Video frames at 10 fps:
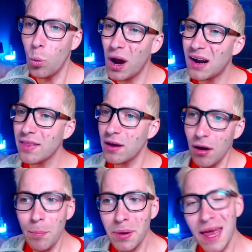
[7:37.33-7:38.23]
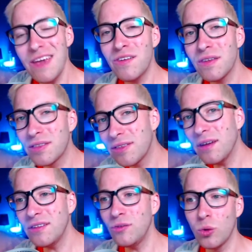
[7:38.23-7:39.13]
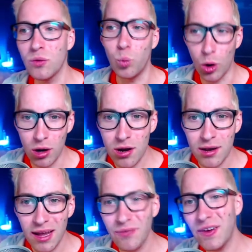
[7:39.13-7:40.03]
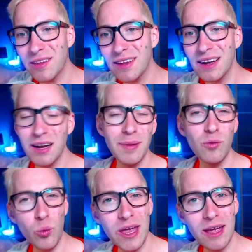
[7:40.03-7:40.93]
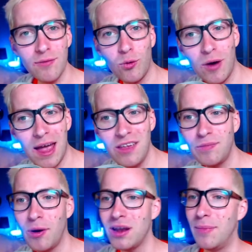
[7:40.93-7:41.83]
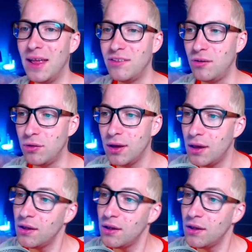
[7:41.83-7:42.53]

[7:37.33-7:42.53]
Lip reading: While the combination does sort of work, it felt a little bit weird for a Spider-Man suit.